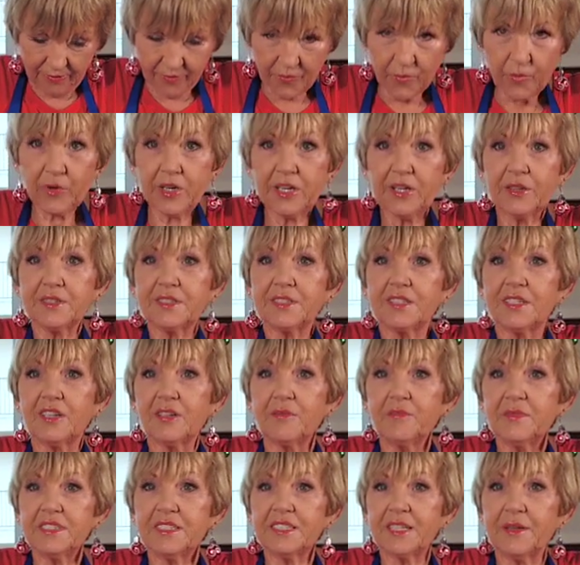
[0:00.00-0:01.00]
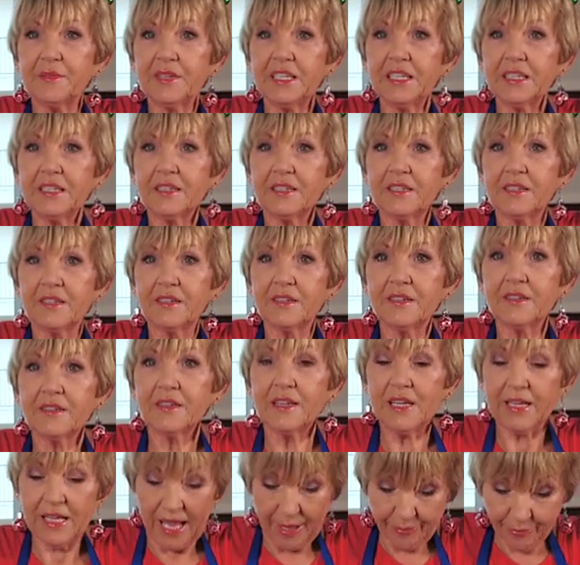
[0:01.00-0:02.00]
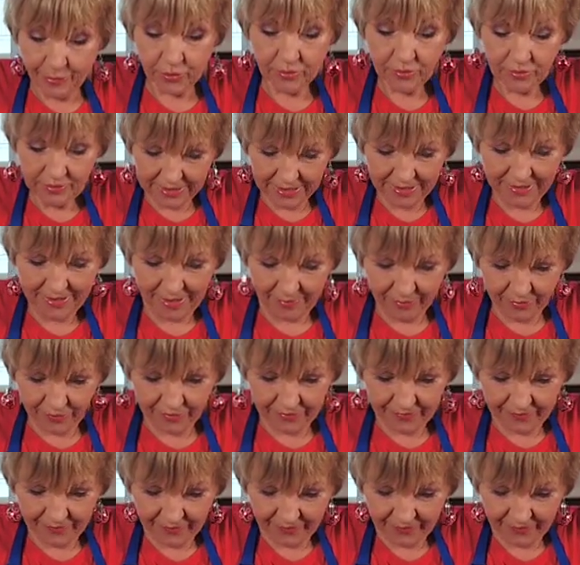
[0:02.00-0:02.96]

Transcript: What else did I miss something? Apple, yeah, apple.